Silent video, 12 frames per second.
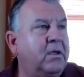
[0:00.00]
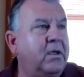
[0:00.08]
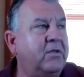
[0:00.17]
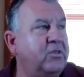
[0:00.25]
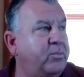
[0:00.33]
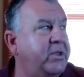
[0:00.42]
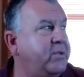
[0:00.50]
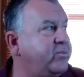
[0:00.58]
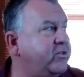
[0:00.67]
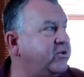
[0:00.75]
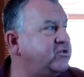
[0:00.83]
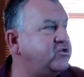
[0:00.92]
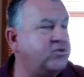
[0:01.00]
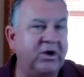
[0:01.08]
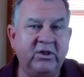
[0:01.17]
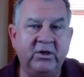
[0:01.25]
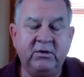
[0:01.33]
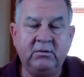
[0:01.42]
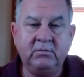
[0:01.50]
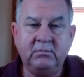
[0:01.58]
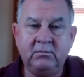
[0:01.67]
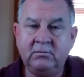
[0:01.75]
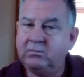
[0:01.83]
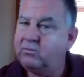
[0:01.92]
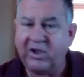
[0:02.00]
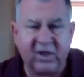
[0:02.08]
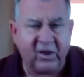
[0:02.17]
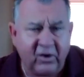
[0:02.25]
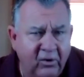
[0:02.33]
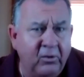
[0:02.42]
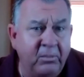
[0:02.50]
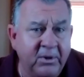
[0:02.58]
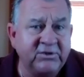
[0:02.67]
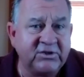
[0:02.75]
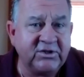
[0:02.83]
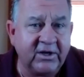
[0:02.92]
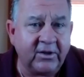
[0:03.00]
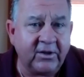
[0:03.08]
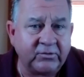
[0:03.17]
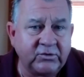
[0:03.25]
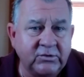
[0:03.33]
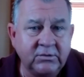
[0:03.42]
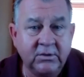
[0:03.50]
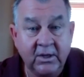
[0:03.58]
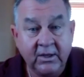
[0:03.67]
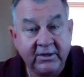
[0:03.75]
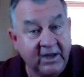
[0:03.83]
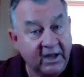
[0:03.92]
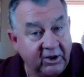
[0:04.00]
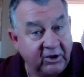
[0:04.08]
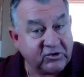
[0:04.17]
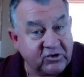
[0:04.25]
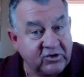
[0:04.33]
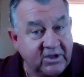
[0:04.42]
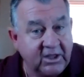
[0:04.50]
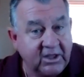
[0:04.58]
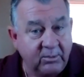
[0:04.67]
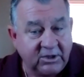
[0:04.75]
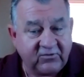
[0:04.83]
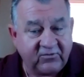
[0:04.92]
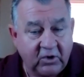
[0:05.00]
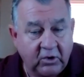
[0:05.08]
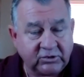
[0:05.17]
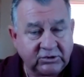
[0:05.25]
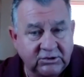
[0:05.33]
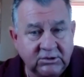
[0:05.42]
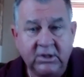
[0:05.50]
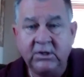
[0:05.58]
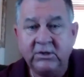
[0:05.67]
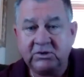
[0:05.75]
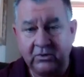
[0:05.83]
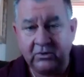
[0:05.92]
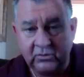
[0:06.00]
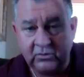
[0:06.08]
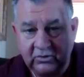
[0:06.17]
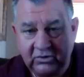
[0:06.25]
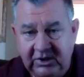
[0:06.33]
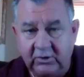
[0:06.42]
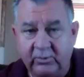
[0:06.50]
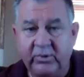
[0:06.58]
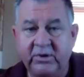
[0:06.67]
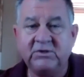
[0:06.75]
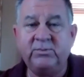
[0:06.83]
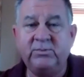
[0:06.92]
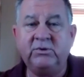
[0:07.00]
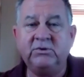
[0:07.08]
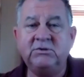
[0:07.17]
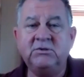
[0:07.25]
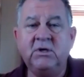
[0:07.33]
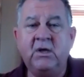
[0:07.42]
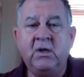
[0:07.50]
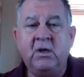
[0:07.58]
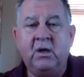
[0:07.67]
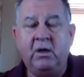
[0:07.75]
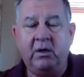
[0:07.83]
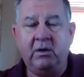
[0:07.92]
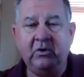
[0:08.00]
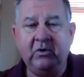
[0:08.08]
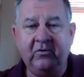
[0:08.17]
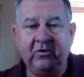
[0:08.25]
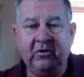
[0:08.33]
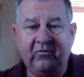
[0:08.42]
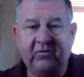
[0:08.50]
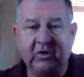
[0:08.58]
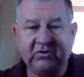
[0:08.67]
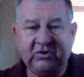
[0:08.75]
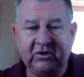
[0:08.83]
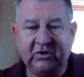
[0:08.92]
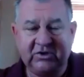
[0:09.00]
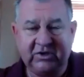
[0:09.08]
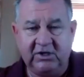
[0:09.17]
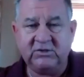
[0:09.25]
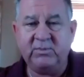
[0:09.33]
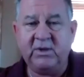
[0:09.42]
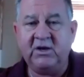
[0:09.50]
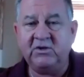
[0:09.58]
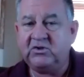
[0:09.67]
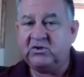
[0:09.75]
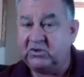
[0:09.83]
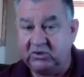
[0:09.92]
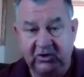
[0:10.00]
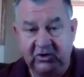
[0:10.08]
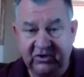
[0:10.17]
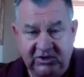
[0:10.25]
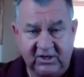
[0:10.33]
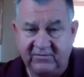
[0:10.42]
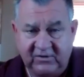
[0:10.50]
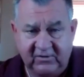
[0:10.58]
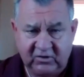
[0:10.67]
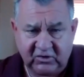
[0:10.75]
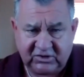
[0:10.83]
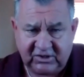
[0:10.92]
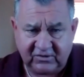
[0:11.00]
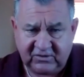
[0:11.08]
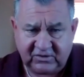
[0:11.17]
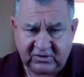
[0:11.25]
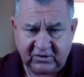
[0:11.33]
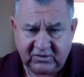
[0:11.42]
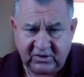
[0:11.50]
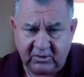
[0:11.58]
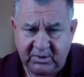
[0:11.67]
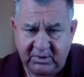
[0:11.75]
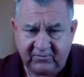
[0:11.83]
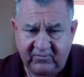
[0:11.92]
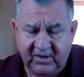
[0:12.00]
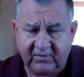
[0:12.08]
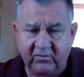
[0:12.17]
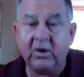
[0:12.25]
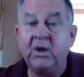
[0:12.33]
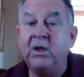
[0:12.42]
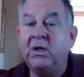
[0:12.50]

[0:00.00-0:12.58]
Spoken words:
And the people that are struggling, they got a whole bunch of yellows. Yellows are the enemies, folks. So you dealer principals, you folks that are sales managers, and do yourselves, if you're a sales associate, a big favor.